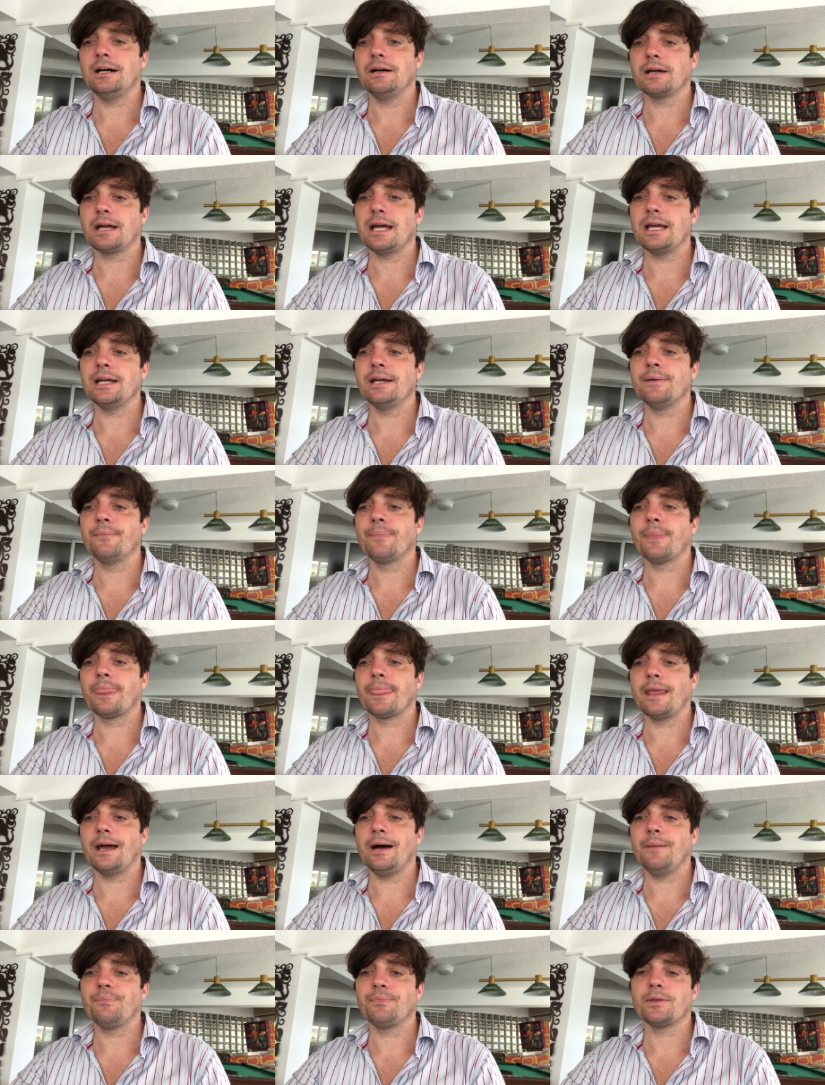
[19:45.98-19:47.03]
Okay,
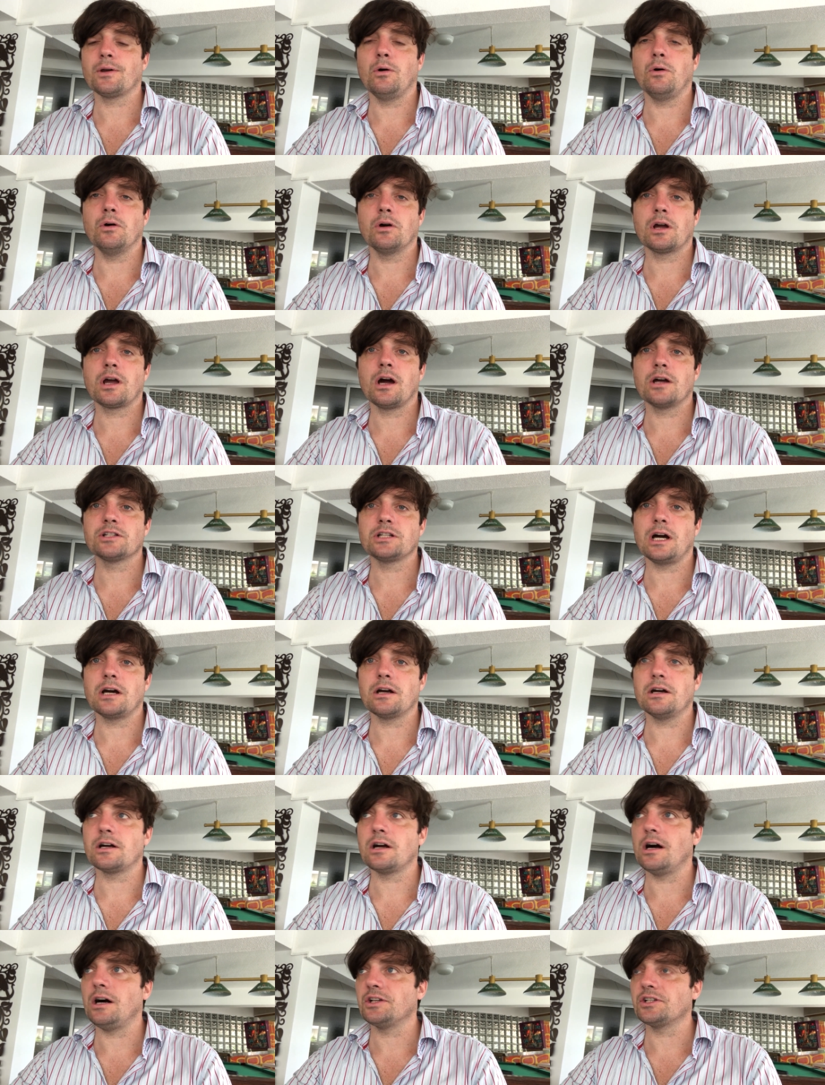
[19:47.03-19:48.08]
um,
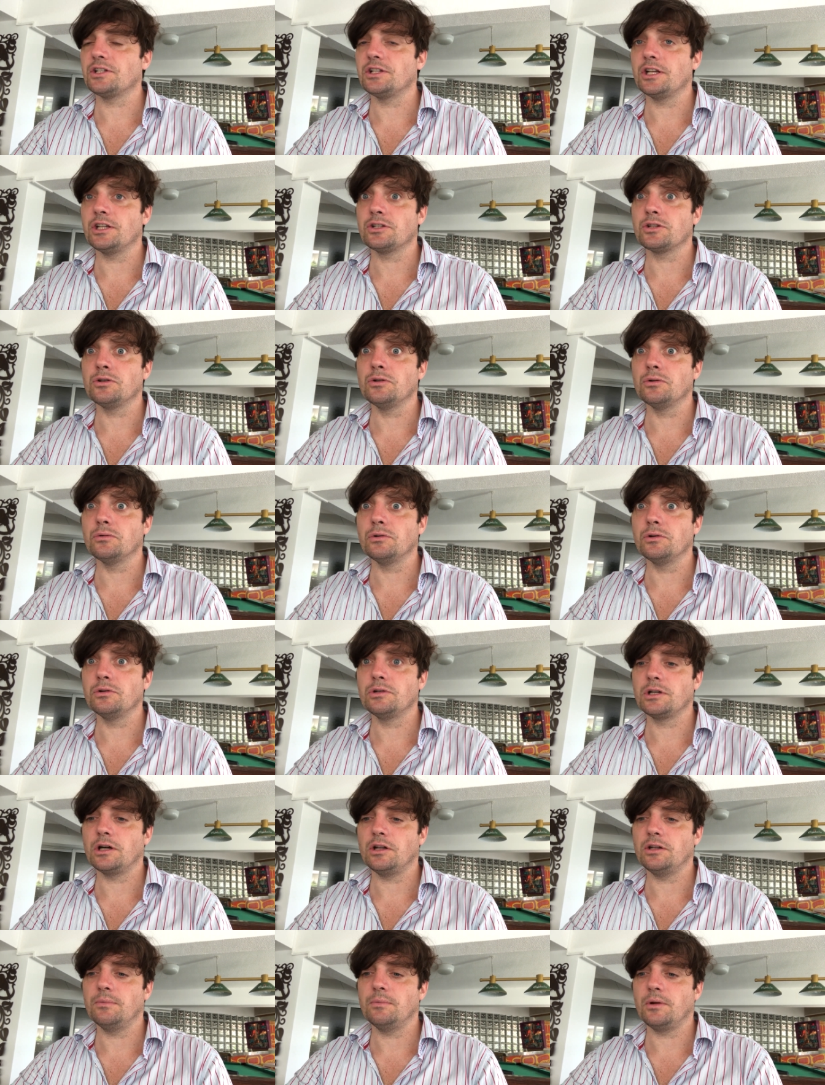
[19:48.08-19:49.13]
Tucker Carlson, his guru,
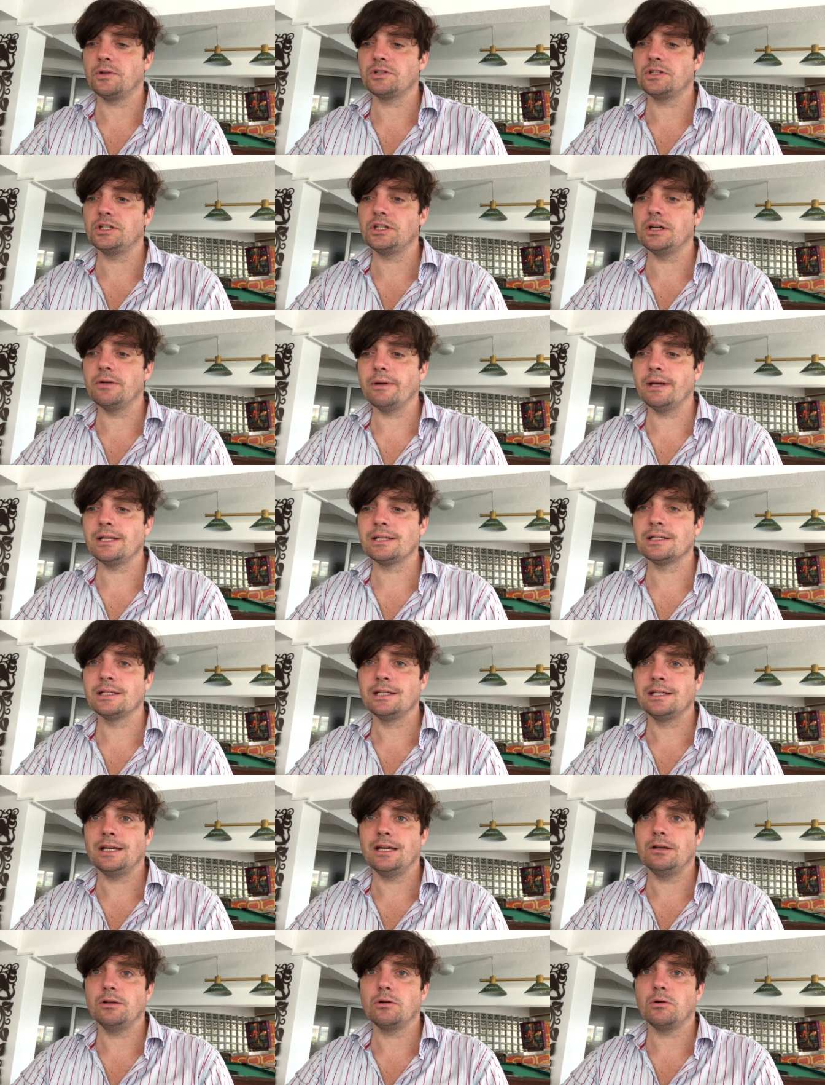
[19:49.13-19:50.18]
told him not to do it.
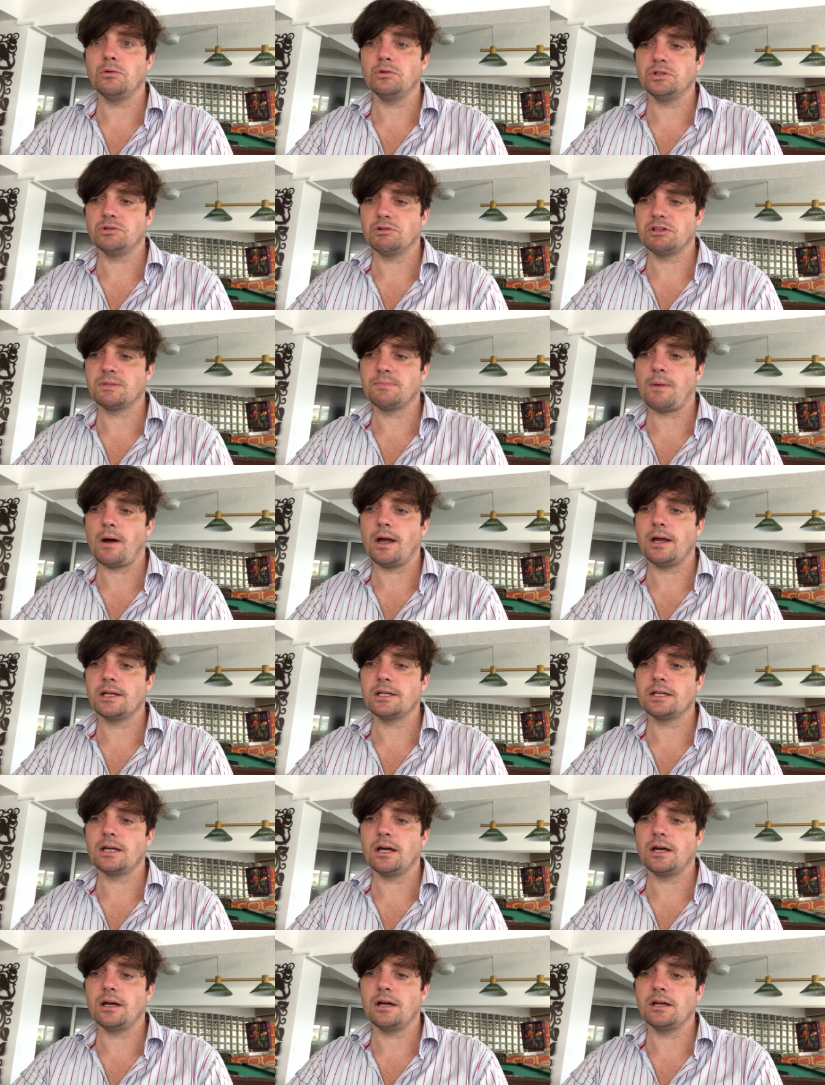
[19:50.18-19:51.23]
It caused a, spike,
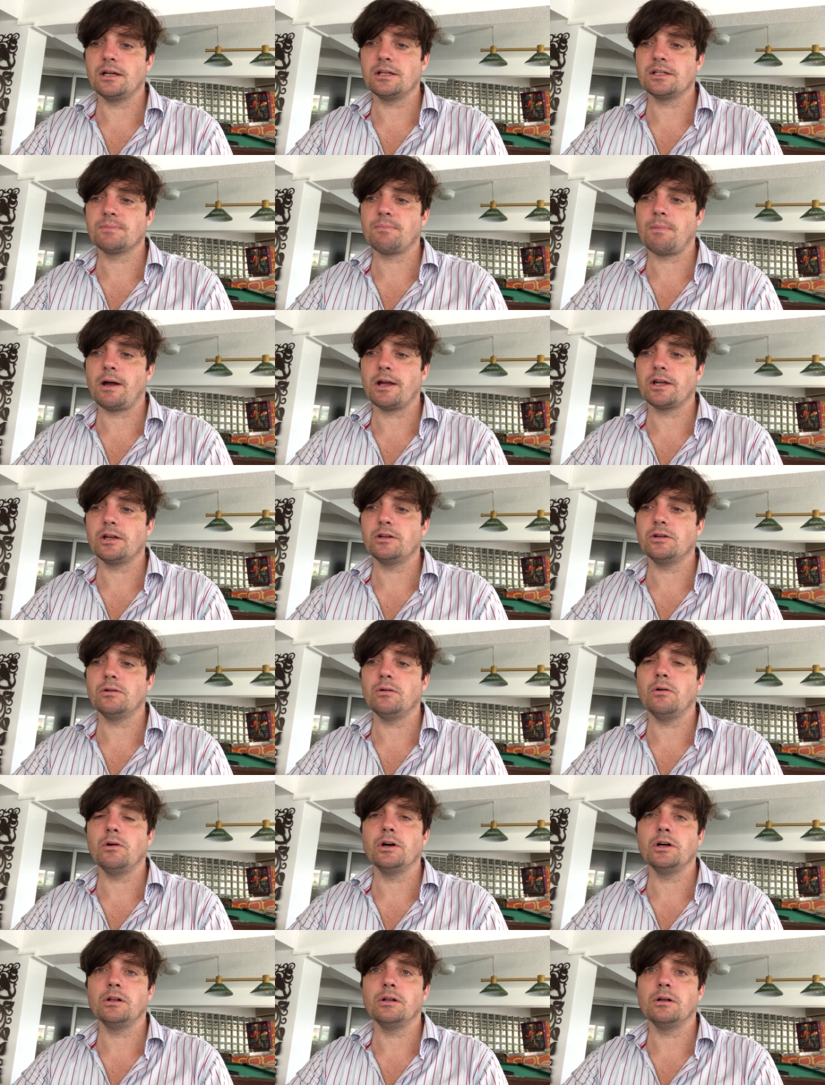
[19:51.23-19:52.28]
uh, spike in
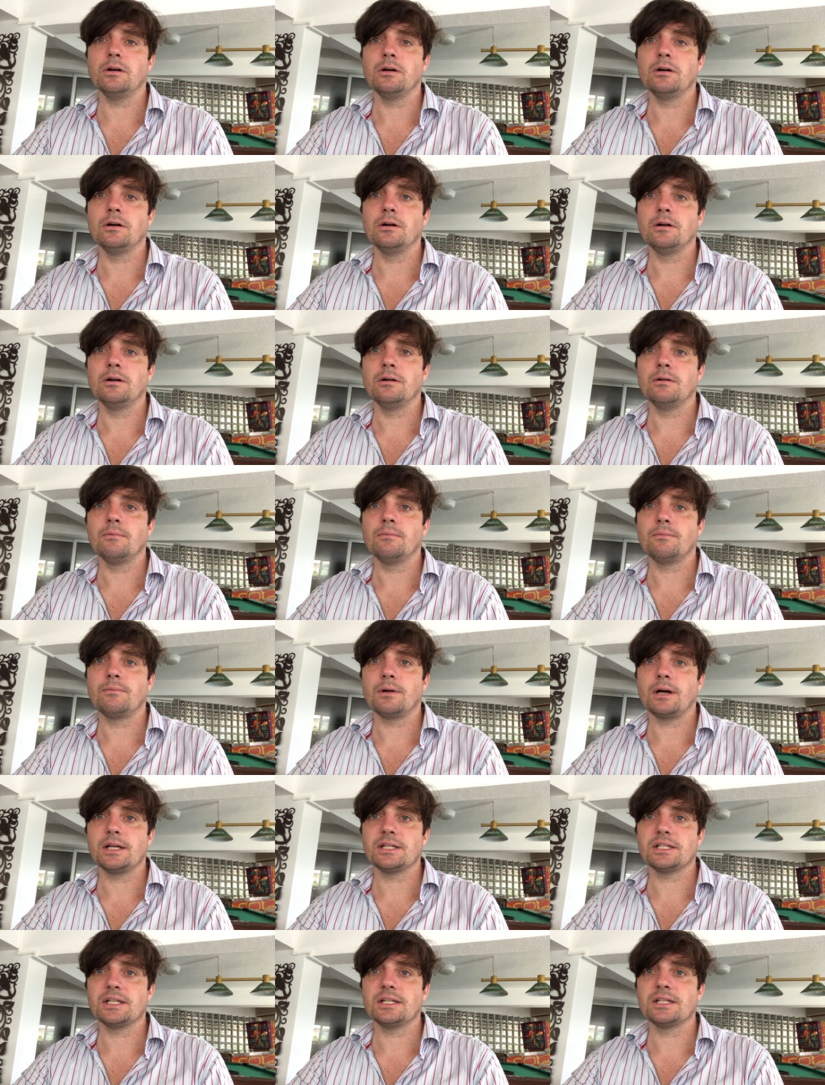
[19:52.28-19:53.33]
oil
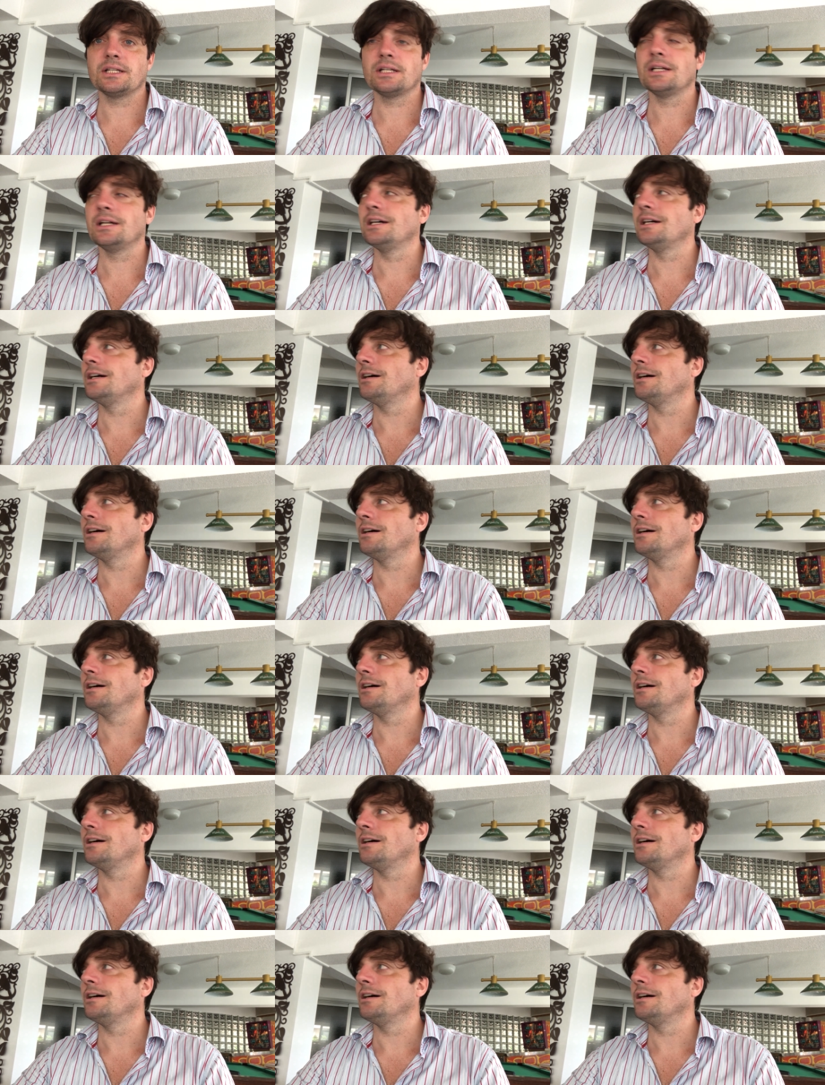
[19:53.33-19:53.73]
prices.